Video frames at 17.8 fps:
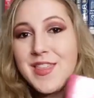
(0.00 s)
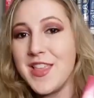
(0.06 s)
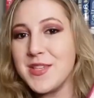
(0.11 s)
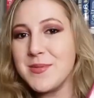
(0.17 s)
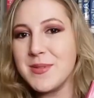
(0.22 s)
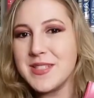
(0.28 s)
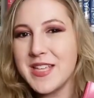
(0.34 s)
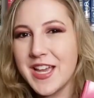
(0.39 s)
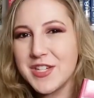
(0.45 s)

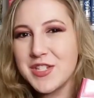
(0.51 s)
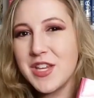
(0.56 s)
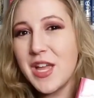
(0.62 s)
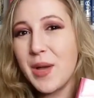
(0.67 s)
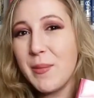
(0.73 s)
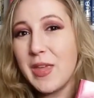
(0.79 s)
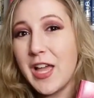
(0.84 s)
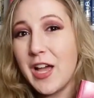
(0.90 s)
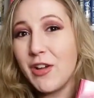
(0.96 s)
This one's actually
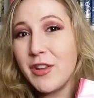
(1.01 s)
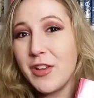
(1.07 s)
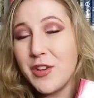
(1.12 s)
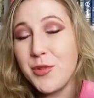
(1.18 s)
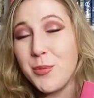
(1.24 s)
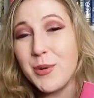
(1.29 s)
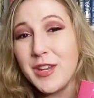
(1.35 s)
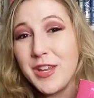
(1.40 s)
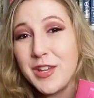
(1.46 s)
coming out in
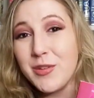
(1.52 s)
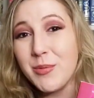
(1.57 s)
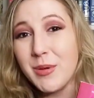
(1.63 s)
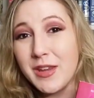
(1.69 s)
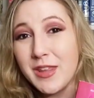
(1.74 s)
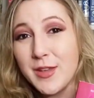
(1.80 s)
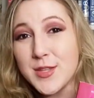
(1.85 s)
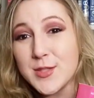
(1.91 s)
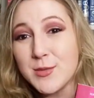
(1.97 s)

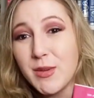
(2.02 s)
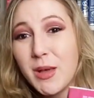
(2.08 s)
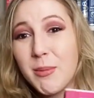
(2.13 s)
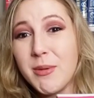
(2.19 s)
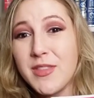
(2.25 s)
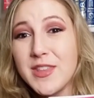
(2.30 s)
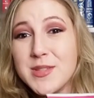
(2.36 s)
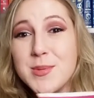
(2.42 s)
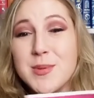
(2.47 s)
2020 as well,
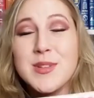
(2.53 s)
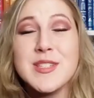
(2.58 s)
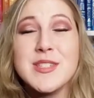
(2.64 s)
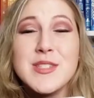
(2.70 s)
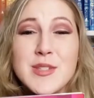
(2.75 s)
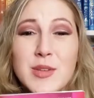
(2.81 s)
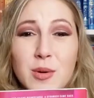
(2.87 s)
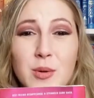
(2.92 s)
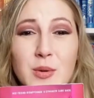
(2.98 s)
but this one was
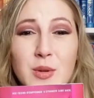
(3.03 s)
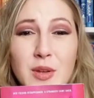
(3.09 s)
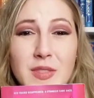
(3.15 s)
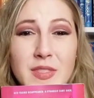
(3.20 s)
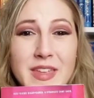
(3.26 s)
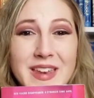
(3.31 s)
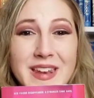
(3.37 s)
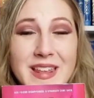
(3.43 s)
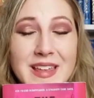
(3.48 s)
so
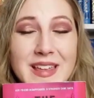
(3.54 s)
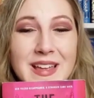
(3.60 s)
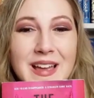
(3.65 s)
good that